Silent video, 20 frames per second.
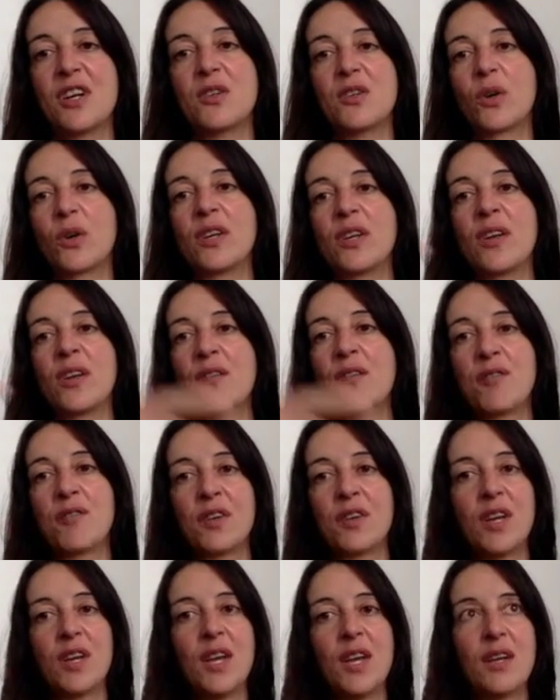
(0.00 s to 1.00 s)
You can
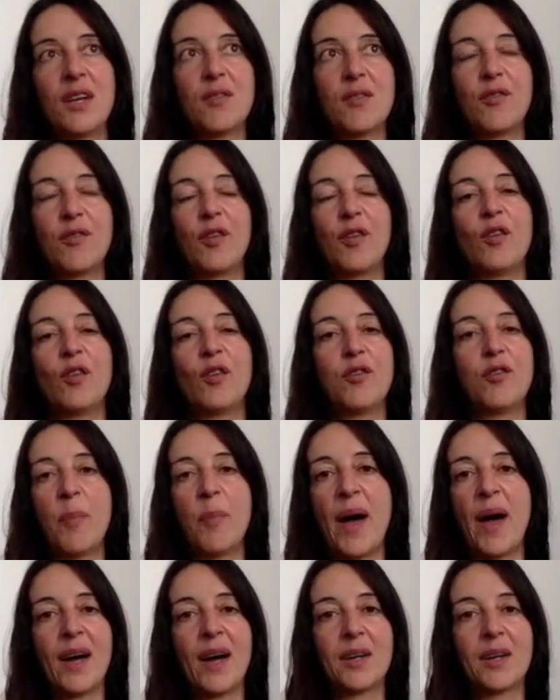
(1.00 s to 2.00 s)
never evolve
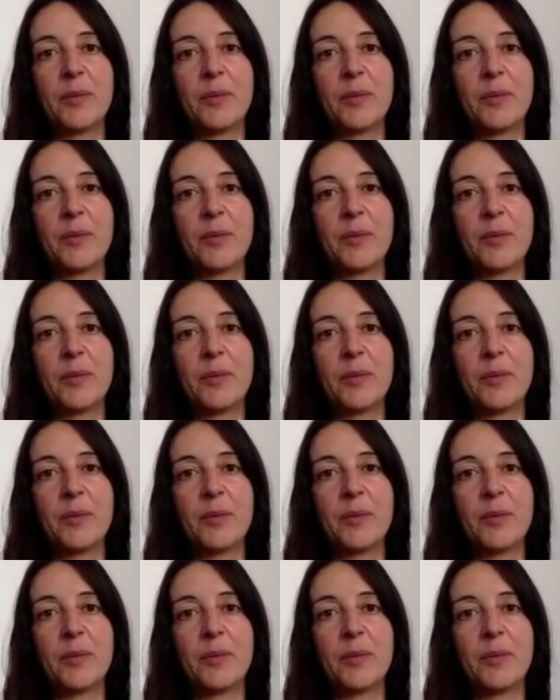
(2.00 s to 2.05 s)
back